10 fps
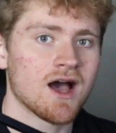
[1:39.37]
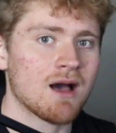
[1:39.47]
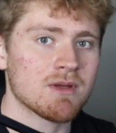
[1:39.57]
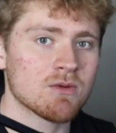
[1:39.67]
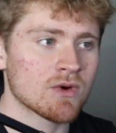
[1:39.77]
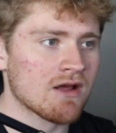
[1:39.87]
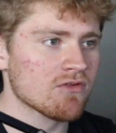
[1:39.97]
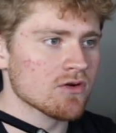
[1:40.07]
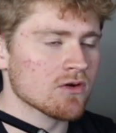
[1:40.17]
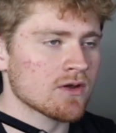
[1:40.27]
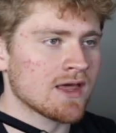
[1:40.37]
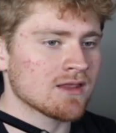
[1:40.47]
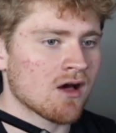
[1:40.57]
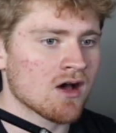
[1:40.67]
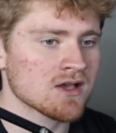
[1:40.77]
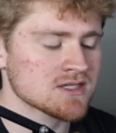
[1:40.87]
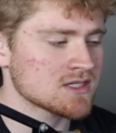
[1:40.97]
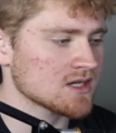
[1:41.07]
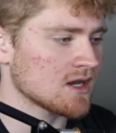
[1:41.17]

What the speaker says: Whenever they lost,